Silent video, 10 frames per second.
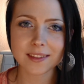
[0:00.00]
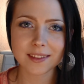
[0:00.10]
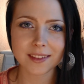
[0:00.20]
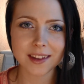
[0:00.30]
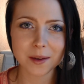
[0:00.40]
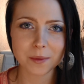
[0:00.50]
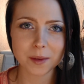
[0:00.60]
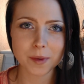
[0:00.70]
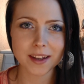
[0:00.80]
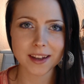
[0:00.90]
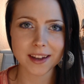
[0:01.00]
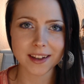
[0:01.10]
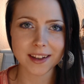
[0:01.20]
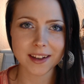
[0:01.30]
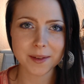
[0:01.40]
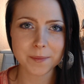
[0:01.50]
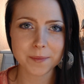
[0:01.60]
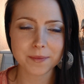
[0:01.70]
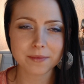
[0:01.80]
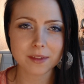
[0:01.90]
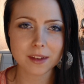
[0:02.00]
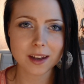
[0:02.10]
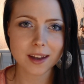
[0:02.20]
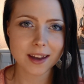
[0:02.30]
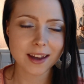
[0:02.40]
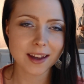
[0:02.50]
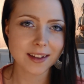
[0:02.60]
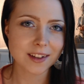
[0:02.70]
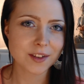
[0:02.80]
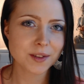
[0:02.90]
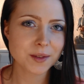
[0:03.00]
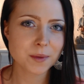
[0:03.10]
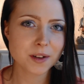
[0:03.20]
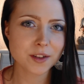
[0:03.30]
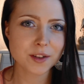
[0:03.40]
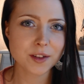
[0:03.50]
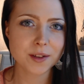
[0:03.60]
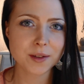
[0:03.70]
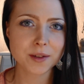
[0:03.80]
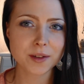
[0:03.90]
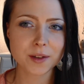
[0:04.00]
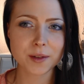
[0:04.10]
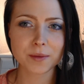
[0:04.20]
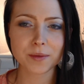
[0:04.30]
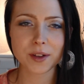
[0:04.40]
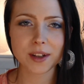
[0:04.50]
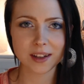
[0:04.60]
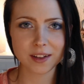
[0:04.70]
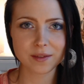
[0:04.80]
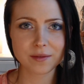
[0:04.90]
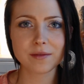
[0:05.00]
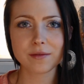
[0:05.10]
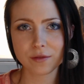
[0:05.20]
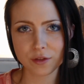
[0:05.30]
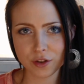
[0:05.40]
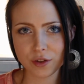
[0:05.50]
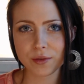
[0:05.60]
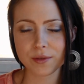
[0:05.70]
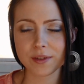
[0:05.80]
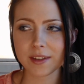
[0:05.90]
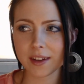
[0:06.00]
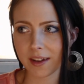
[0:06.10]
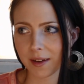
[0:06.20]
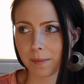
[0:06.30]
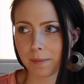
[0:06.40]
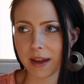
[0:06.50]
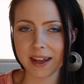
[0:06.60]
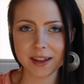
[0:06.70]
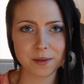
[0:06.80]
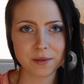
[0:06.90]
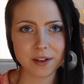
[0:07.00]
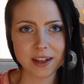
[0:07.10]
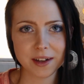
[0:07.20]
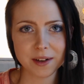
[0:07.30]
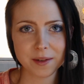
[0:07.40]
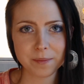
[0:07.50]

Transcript: Now we'll begin. And I just want you to, you know, you can choose the bed over here,